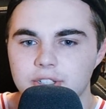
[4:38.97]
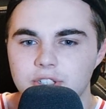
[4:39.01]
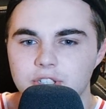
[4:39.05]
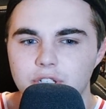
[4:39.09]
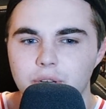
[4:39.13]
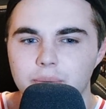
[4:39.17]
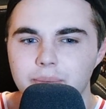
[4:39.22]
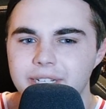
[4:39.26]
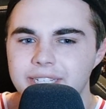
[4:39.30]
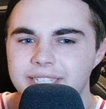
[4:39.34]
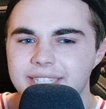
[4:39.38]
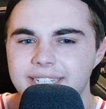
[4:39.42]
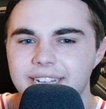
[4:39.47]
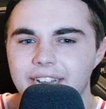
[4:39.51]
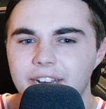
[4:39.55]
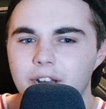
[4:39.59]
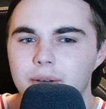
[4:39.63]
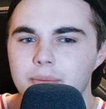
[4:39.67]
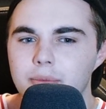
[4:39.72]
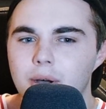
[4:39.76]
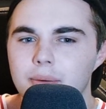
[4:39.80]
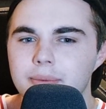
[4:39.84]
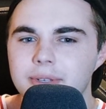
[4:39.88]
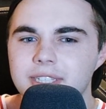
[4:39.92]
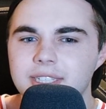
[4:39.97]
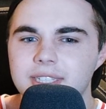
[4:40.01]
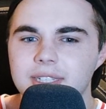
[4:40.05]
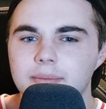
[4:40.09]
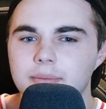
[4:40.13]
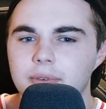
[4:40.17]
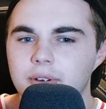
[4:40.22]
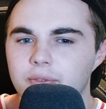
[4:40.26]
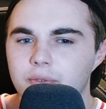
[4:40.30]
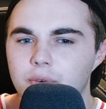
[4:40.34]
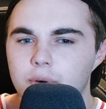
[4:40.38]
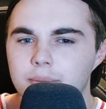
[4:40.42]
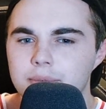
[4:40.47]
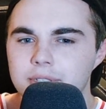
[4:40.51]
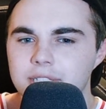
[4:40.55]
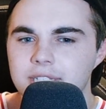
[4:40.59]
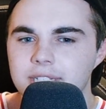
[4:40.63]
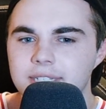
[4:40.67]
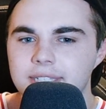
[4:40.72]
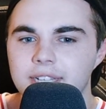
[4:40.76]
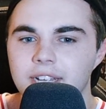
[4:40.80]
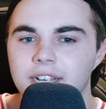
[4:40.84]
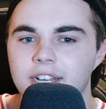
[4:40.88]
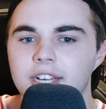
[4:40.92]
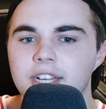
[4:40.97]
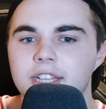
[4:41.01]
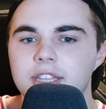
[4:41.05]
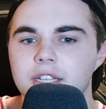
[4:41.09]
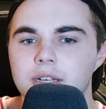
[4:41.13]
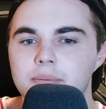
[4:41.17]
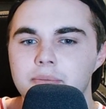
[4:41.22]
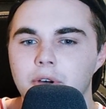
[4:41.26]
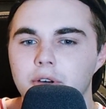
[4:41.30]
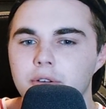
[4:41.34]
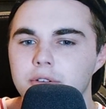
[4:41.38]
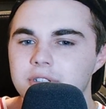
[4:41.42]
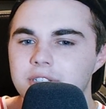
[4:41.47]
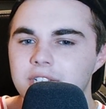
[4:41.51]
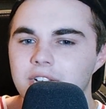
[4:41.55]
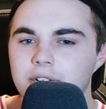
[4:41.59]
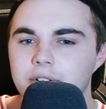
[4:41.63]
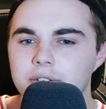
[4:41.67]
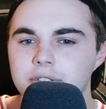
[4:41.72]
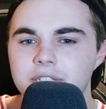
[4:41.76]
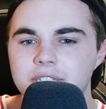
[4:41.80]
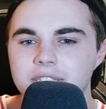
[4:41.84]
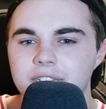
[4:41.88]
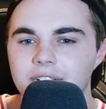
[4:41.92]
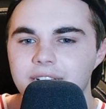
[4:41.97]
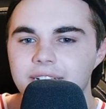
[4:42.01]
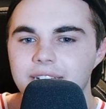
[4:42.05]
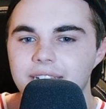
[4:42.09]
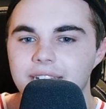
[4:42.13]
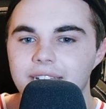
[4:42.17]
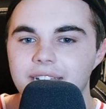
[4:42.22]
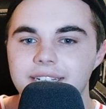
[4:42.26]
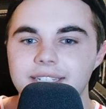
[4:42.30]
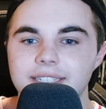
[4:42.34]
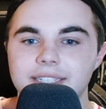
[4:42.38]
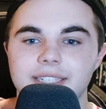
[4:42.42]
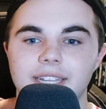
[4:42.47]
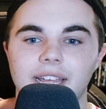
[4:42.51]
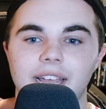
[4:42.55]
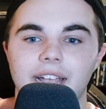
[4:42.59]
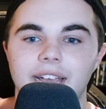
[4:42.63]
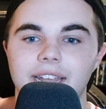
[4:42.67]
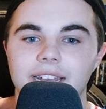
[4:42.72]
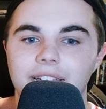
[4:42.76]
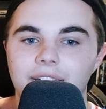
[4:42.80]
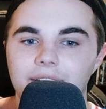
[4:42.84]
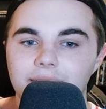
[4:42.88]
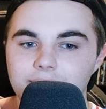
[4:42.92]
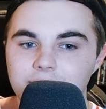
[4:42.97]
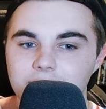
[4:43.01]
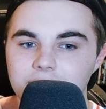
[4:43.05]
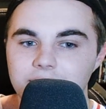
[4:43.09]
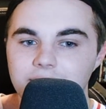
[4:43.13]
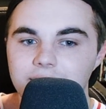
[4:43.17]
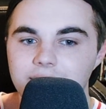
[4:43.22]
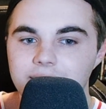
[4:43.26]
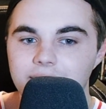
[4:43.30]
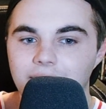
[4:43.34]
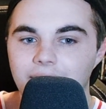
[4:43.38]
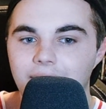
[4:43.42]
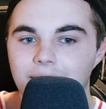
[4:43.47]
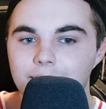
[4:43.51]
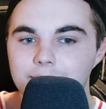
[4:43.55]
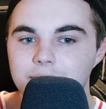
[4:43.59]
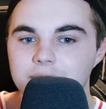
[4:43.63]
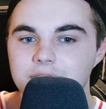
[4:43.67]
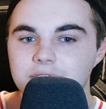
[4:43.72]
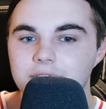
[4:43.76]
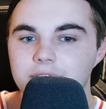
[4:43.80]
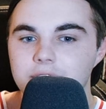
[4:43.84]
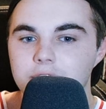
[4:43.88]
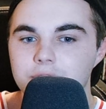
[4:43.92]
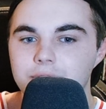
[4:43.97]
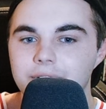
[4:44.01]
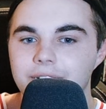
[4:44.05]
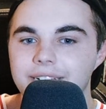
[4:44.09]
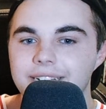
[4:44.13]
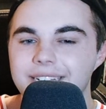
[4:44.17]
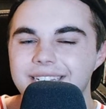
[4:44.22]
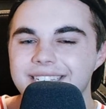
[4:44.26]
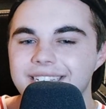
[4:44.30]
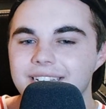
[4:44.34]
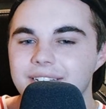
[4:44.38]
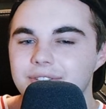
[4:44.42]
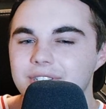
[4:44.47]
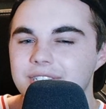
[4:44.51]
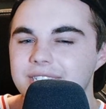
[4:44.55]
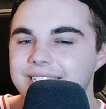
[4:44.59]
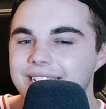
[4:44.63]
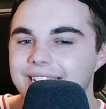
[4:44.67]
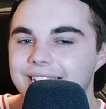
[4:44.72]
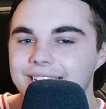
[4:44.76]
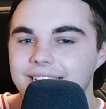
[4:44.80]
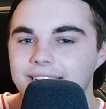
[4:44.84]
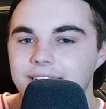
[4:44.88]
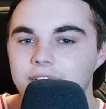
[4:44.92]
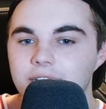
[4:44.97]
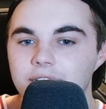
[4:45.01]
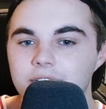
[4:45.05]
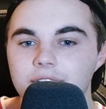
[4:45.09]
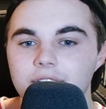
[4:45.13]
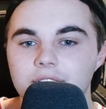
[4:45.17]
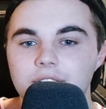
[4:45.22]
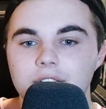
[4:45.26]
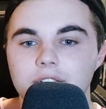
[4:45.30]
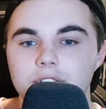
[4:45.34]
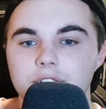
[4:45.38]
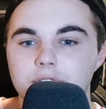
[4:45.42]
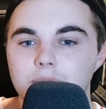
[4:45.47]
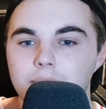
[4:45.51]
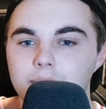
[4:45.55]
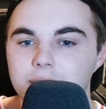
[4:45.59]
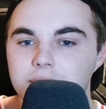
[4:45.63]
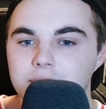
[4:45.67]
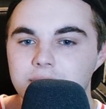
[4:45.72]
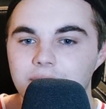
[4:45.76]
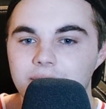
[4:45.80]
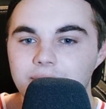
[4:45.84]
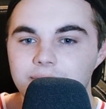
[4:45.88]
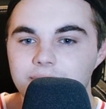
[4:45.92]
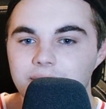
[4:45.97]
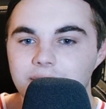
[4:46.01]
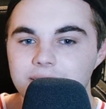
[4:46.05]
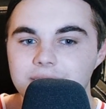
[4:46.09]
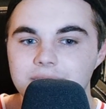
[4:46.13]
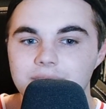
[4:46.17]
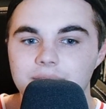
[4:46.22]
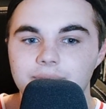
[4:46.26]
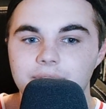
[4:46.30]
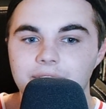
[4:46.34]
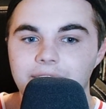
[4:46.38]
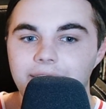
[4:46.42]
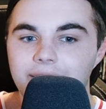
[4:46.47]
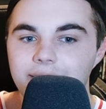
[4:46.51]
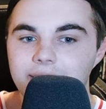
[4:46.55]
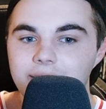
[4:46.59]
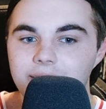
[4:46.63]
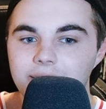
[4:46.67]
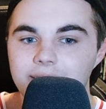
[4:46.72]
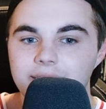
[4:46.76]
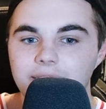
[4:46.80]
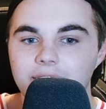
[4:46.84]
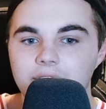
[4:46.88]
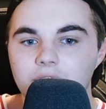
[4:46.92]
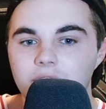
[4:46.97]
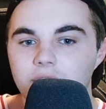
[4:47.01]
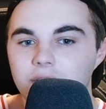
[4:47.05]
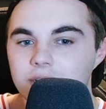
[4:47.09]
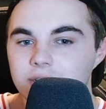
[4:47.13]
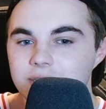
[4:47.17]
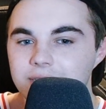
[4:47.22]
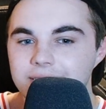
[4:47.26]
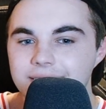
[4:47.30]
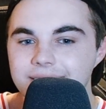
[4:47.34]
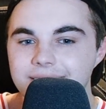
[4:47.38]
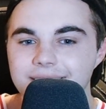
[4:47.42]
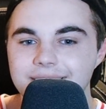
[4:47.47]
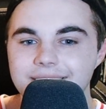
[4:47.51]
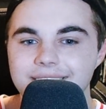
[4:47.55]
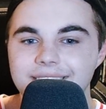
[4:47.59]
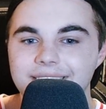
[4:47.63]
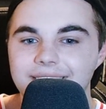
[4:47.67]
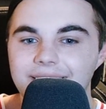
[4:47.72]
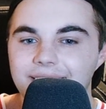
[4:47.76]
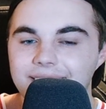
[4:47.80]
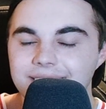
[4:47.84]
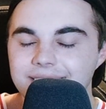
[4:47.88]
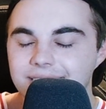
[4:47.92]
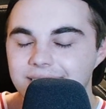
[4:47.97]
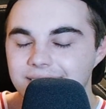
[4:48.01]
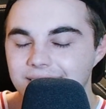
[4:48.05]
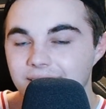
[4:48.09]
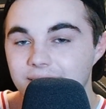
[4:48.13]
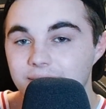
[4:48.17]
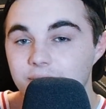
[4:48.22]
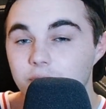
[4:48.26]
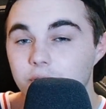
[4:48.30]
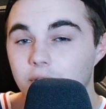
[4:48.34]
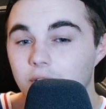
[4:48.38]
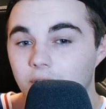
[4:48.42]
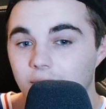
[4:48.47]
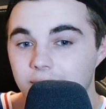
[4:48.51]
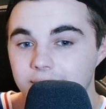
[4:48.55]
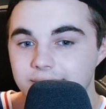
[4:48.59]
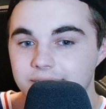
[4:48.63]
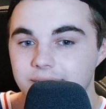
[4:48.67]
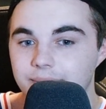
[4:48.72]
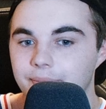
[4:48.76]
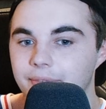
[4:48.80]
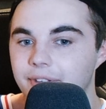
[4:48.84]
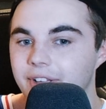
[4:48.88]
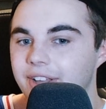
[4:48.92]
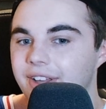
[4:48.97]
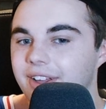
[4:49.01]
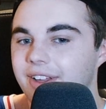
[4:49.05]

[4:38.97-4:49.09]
So many standout moments and performances. The motorcycle stunt is and everything that happens on the train is outstanding. So many great fights in Vienna, and that car chase is next level awesome.